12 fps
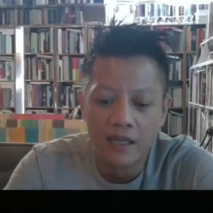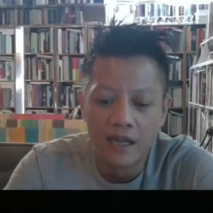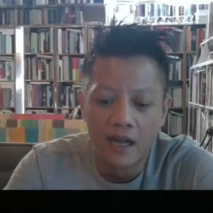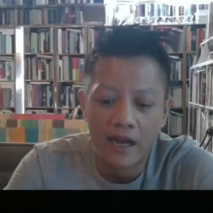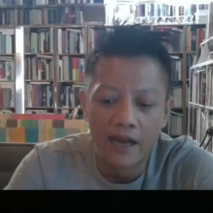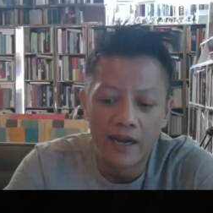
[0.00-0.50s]

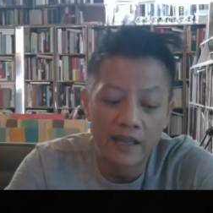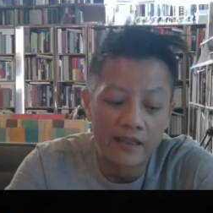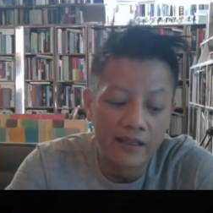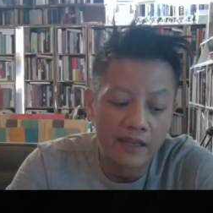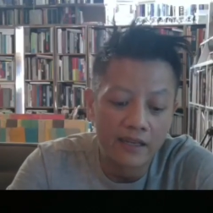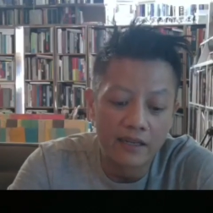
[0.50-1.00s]
and I
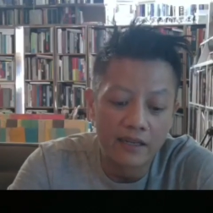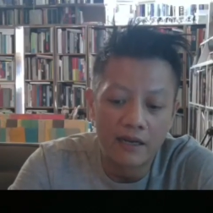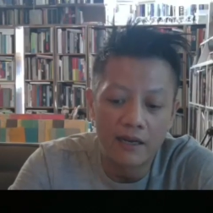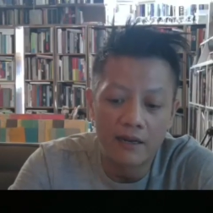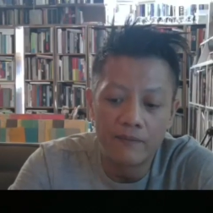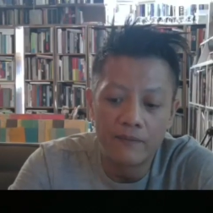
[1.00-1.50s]
think
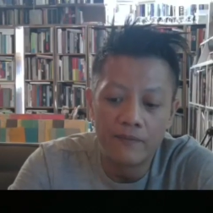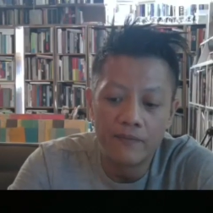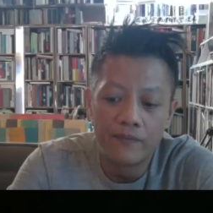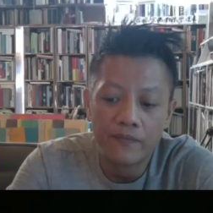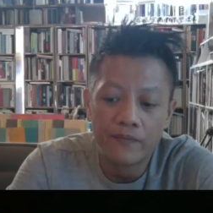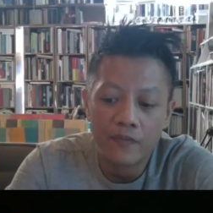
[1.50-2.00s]
um,
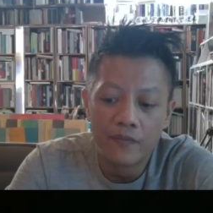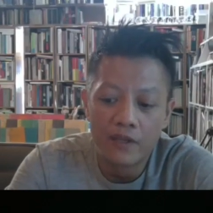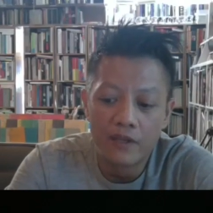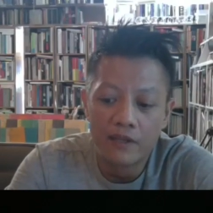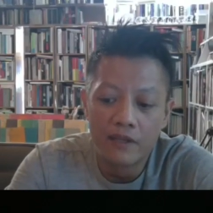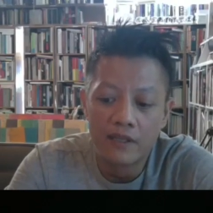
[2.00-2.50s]

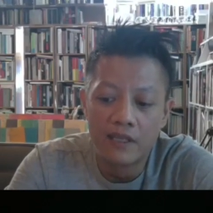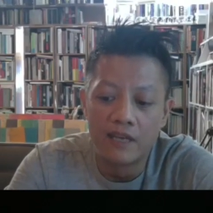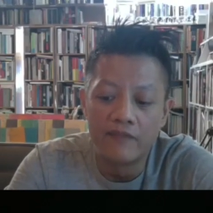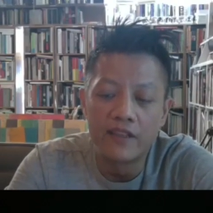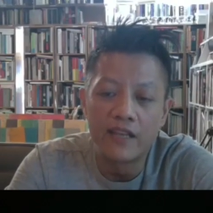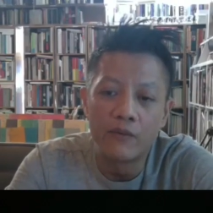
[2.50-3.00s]

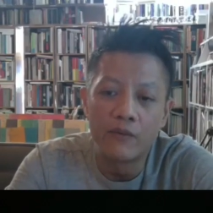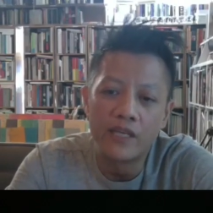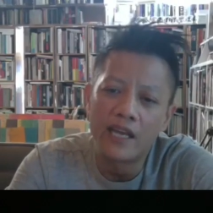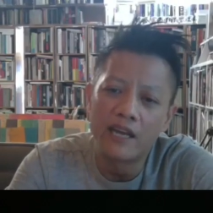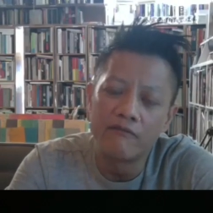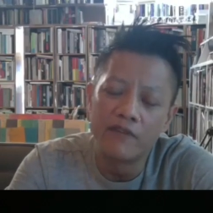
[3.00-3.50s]
given that we
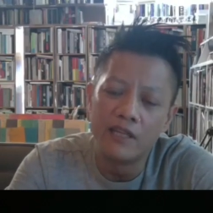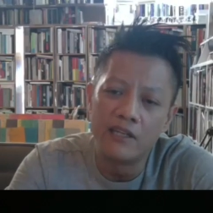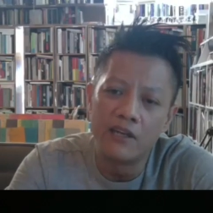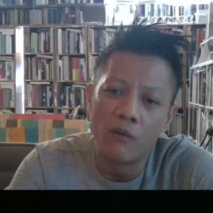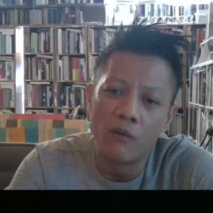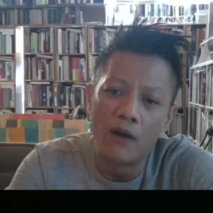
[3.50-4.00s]
can't really
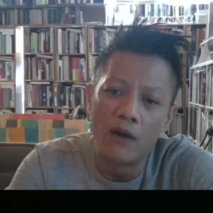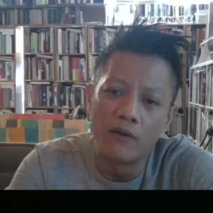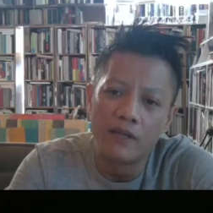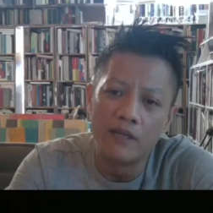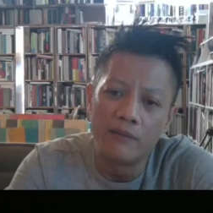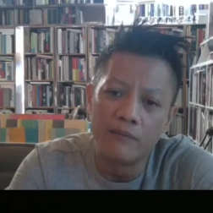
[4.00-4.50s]
go
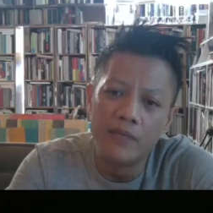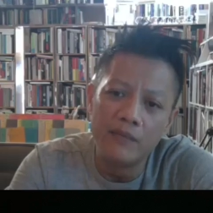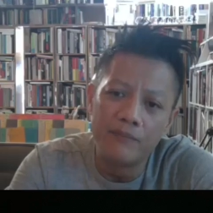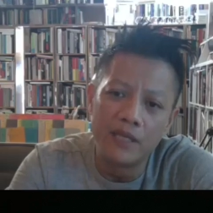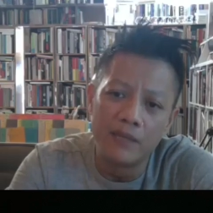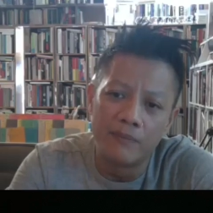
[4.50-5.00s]
out and
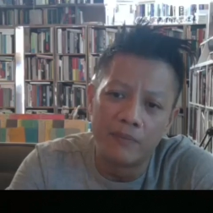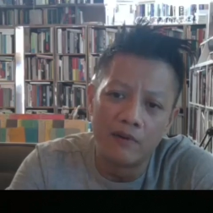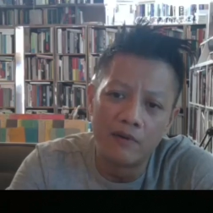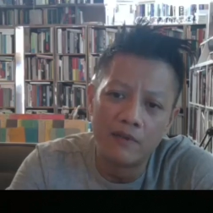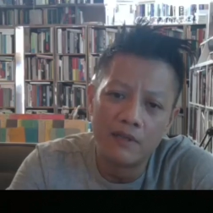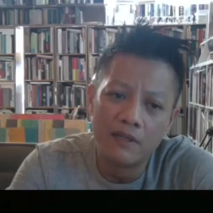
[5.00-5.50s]
meet
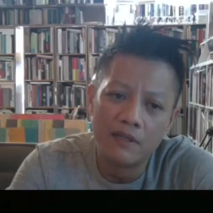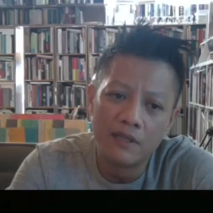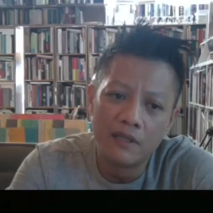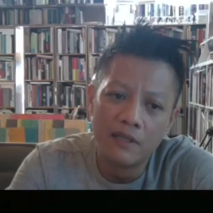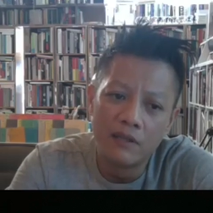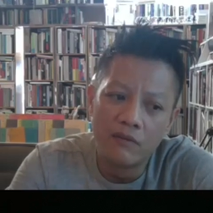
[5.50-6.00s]
people,
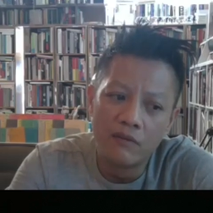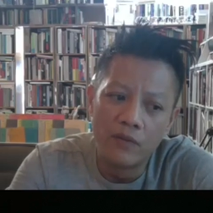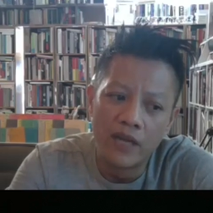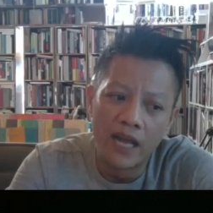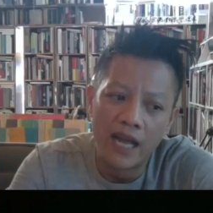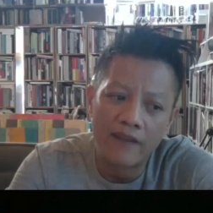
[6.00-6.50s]

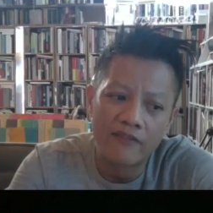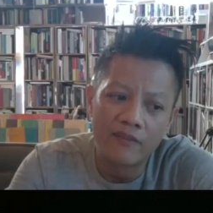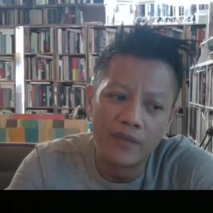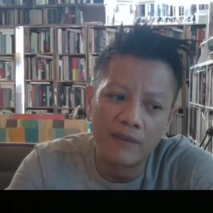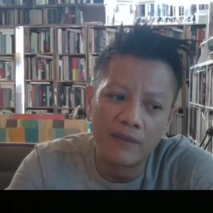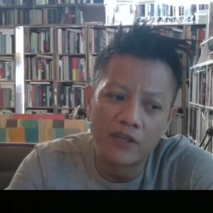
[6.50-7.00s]
we have to
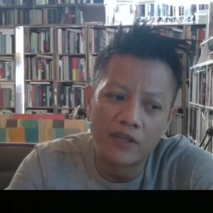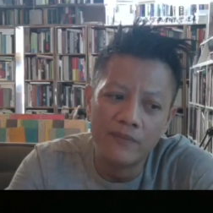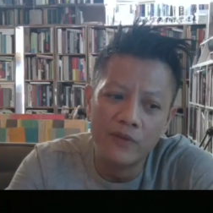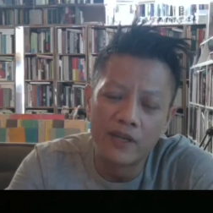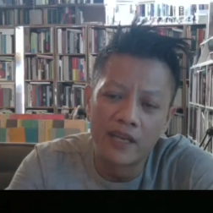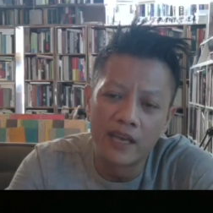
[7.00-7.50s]
be able to
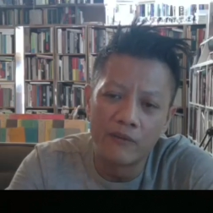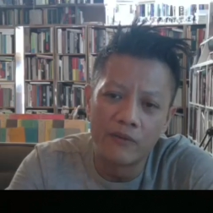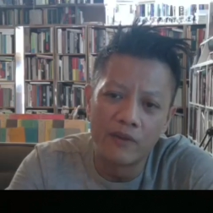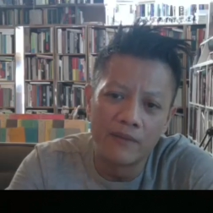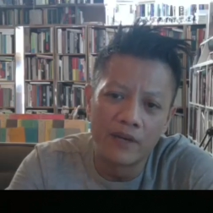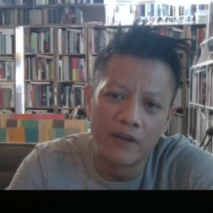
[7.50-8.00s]
communicate with
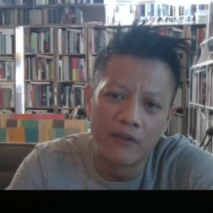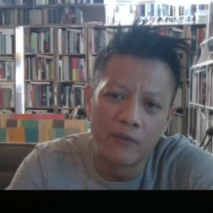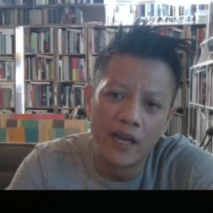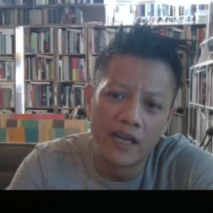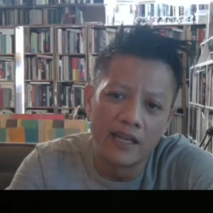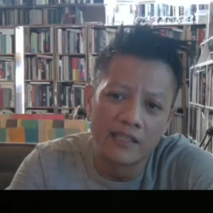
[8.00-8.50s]
them in other
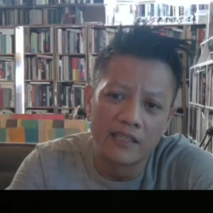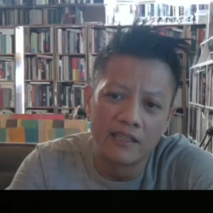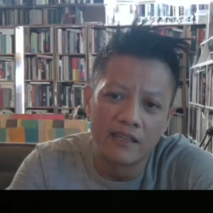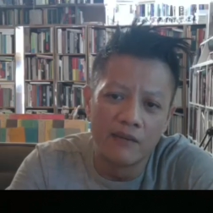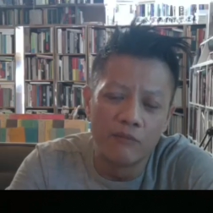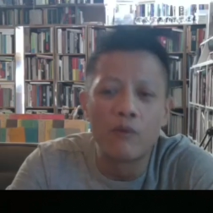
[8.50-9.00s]
ways. And,
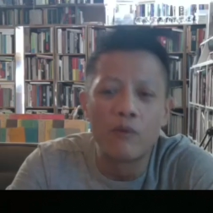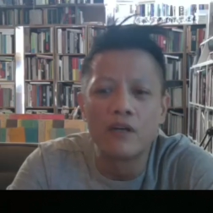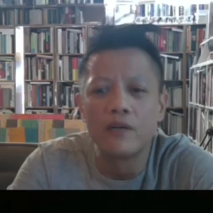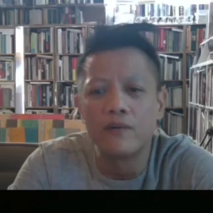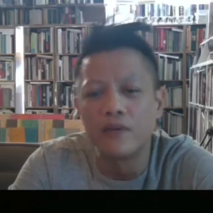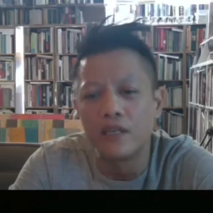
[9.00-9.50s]
and what we're
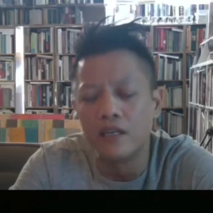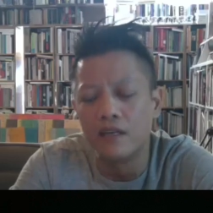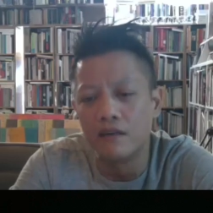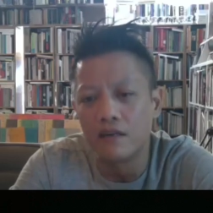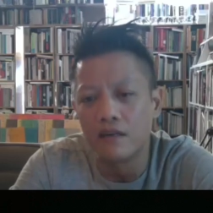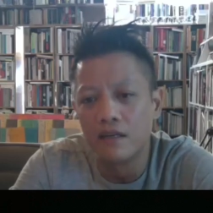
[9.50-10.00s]
doing
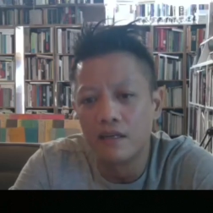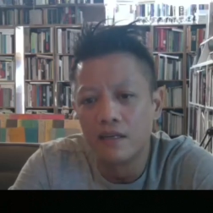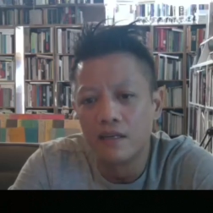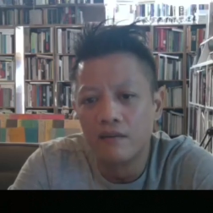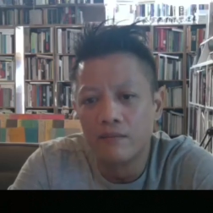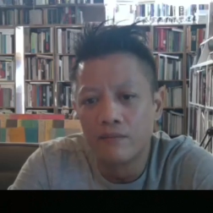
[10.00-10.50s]
here,
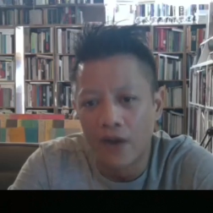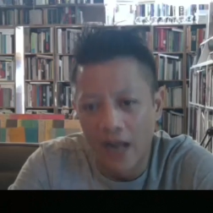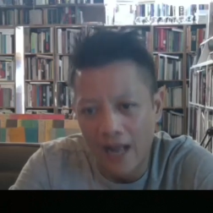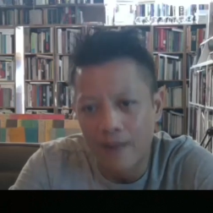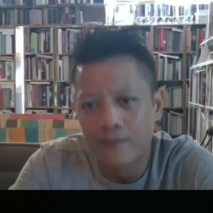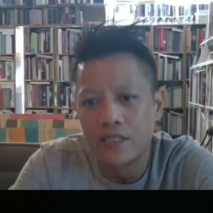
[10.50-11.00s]

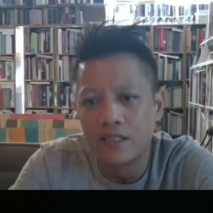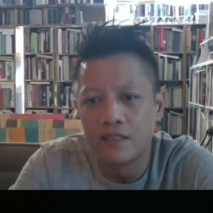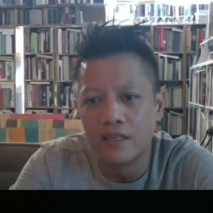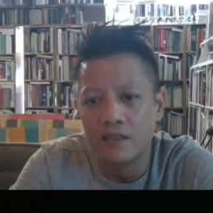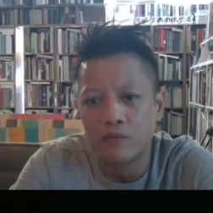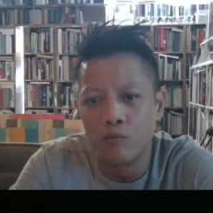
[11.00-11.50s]
perhaps, is,
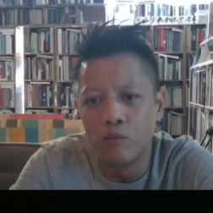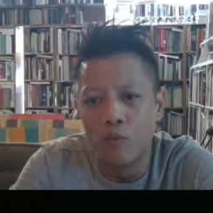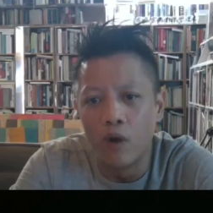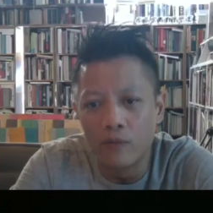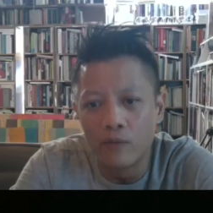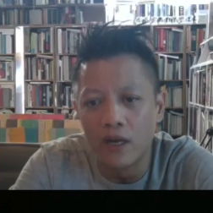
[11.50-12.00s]
is
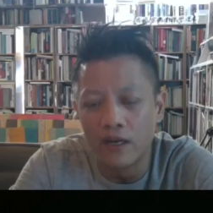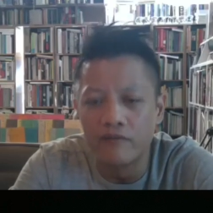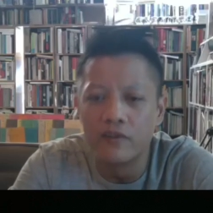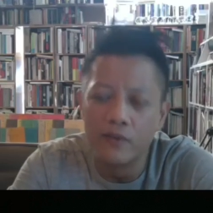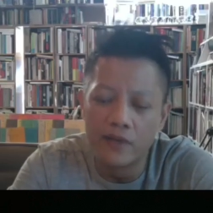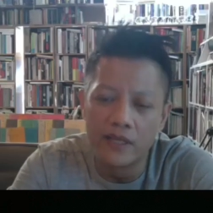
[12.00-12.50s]
one way of
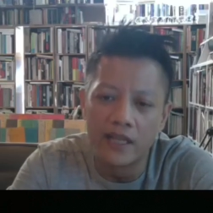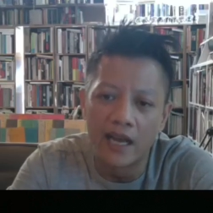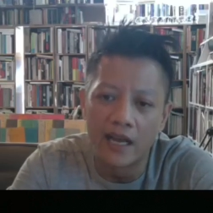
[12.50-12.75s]
doing that.